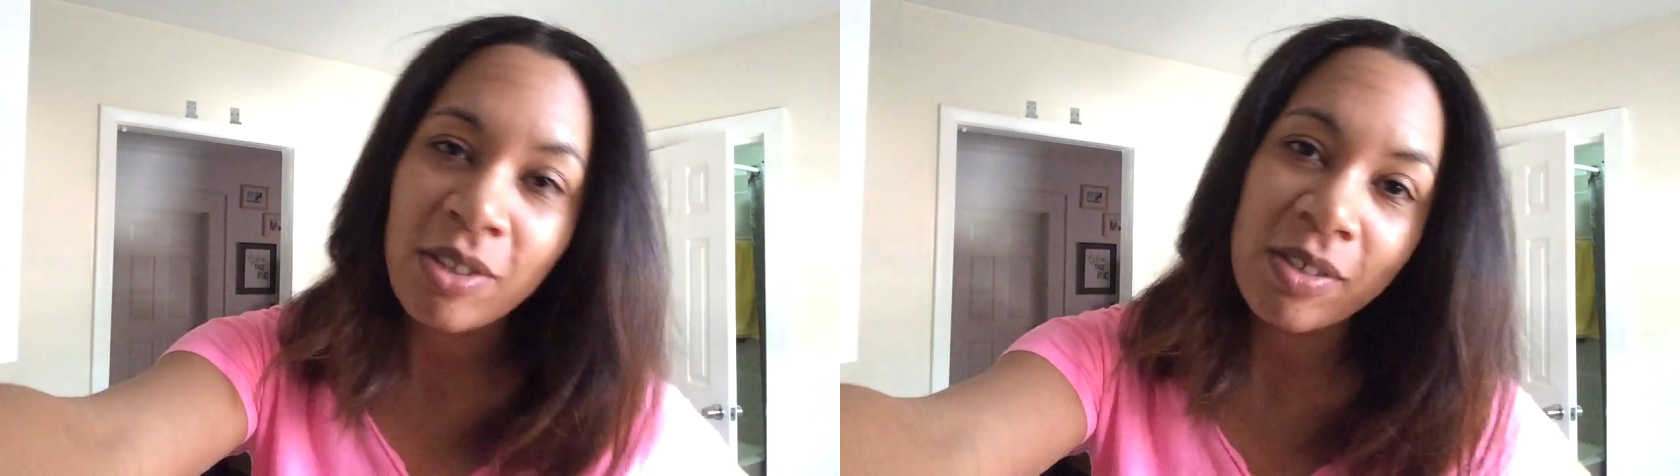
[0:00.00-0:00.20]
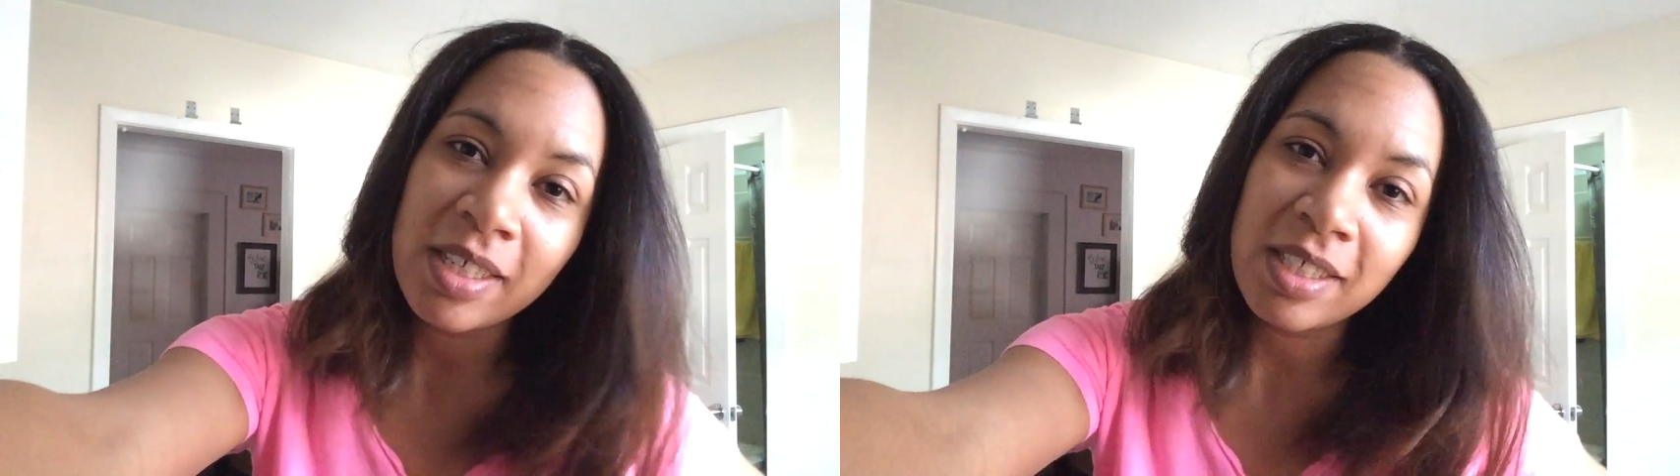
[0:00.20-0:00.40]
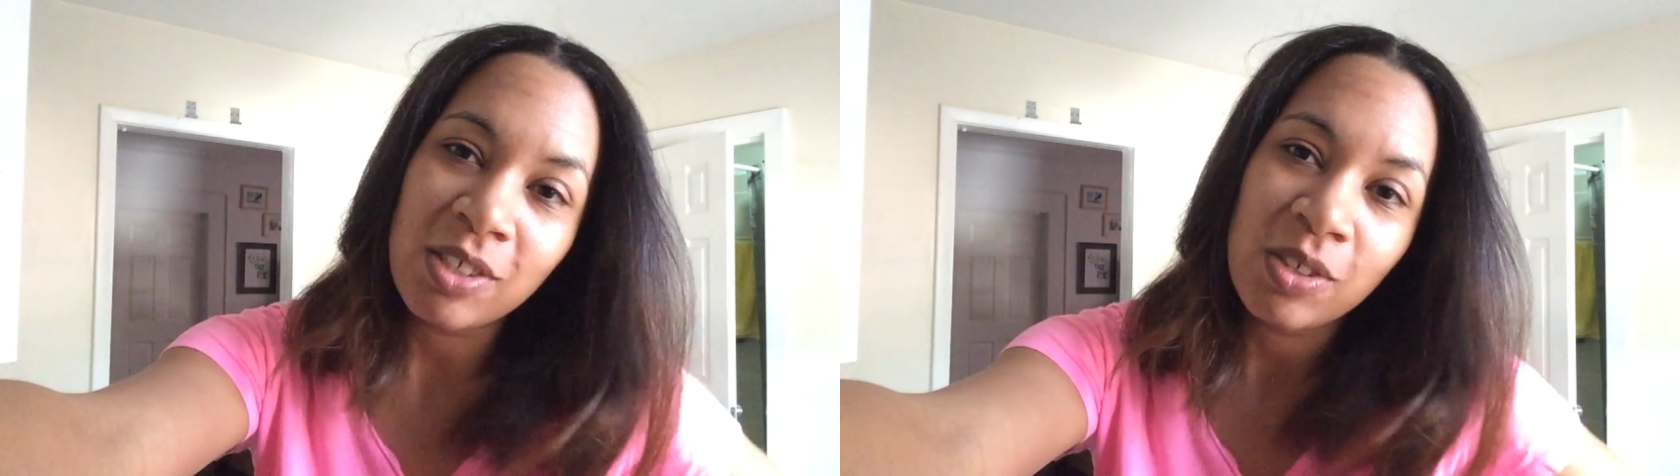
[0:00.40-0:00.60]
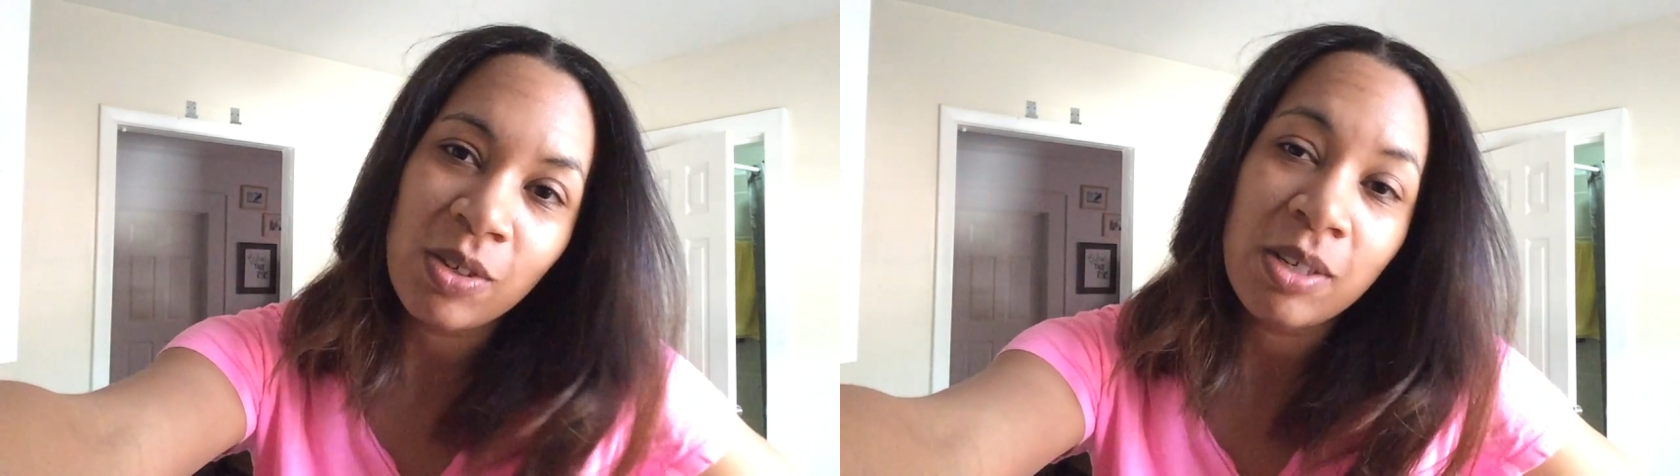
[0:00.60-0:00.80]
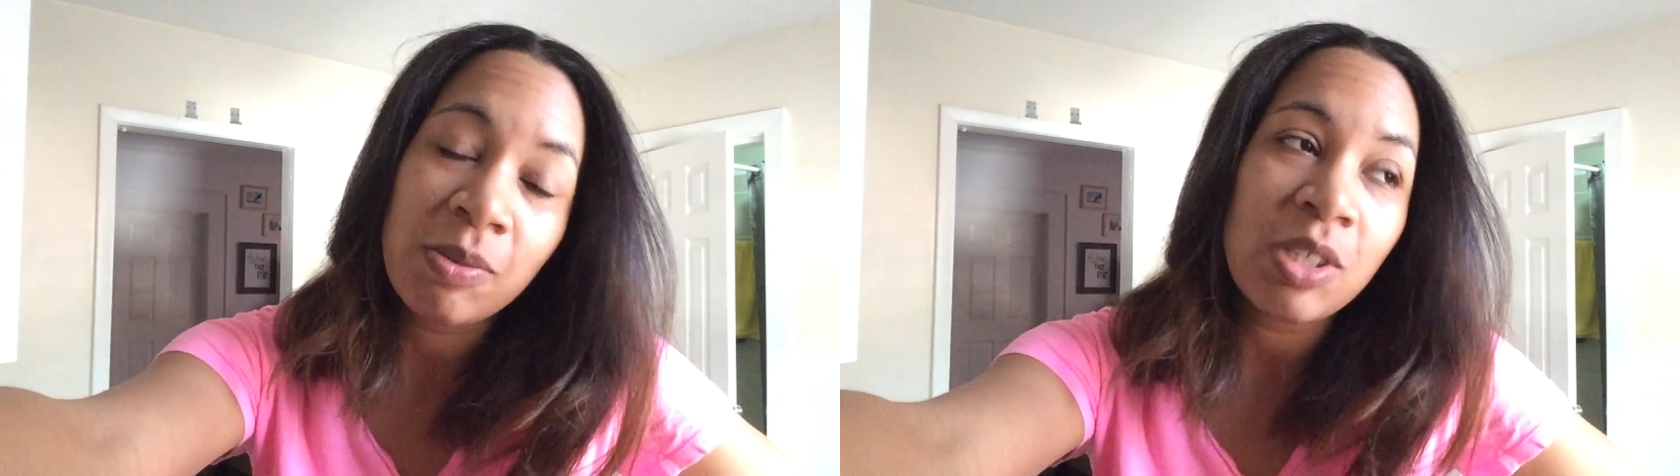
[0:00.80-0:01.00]
degrees in New
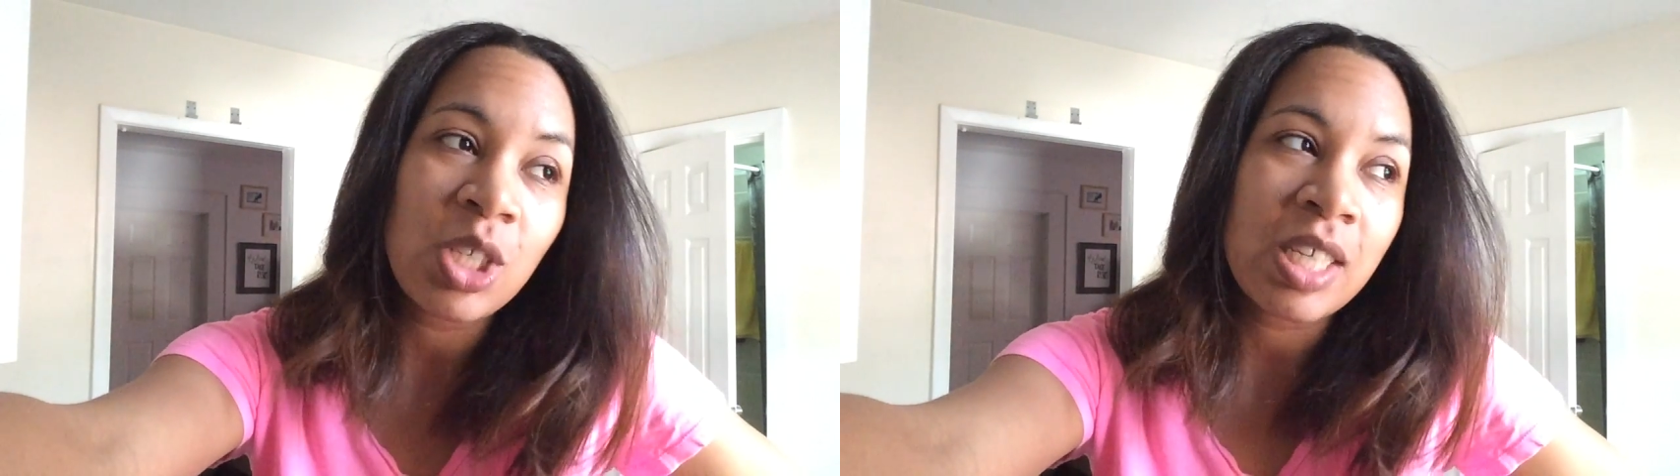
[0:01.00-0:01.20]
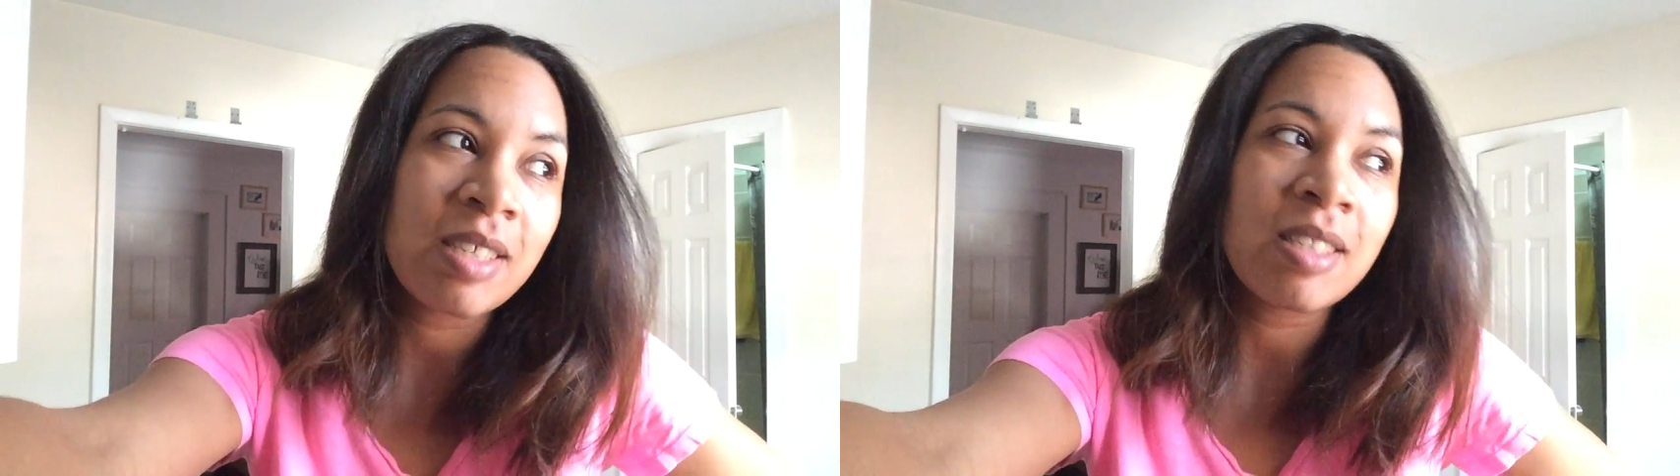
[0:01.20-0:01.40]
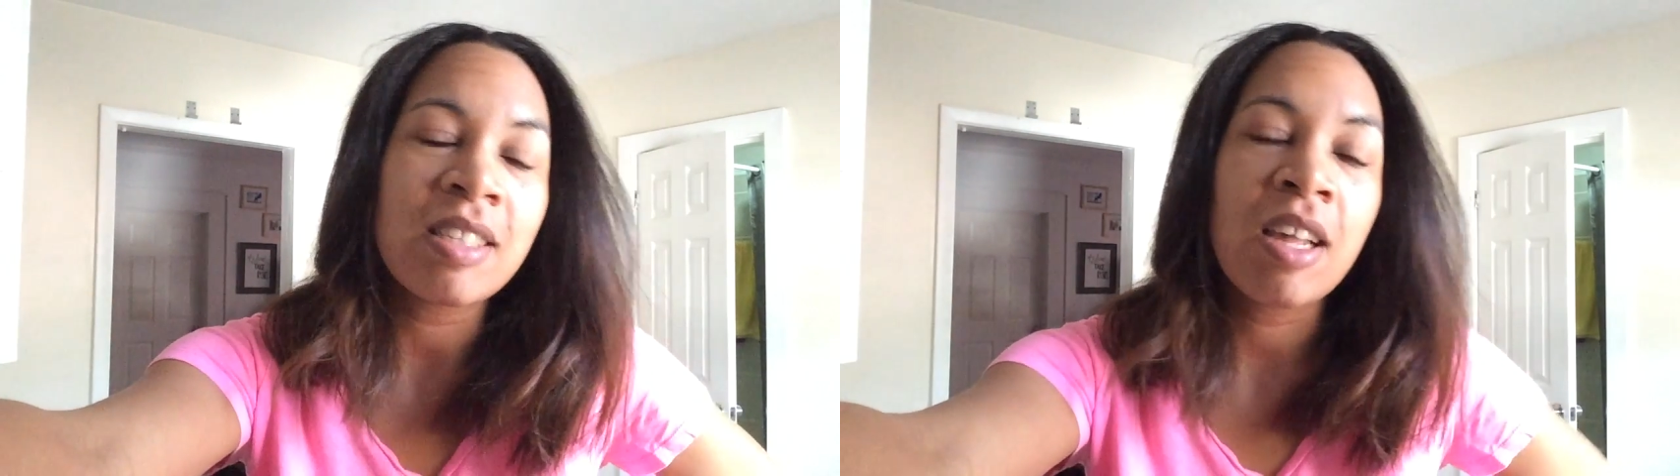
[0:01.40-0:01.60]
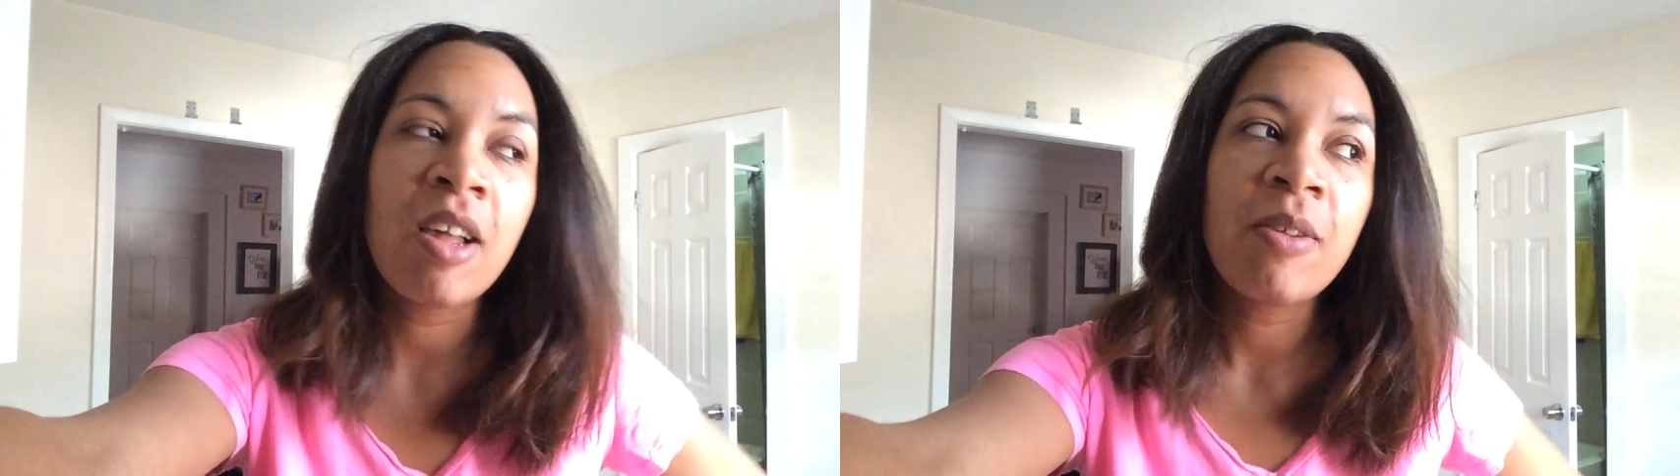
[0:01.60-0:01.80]
York, which is